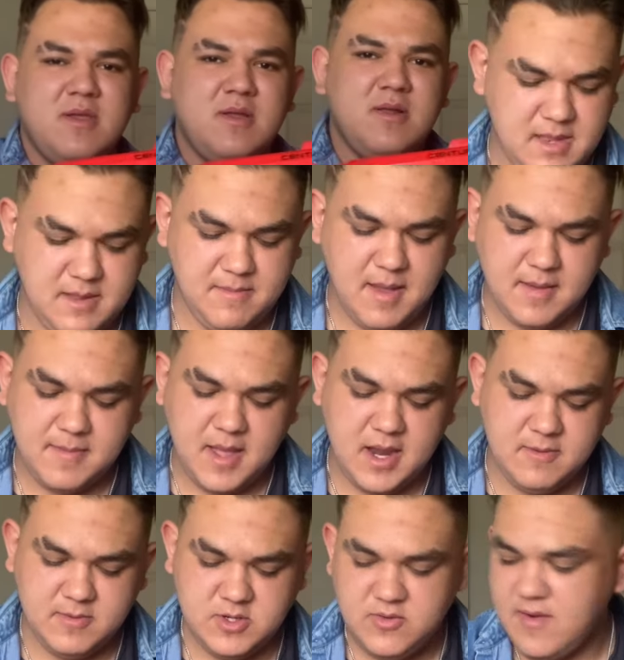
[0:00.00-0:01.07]
And then back
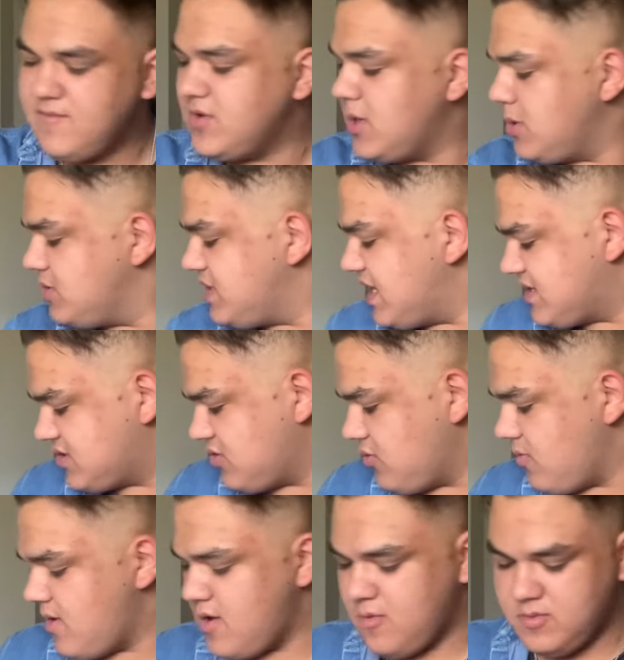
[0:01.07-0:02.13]
behind, we do have another tactical rail,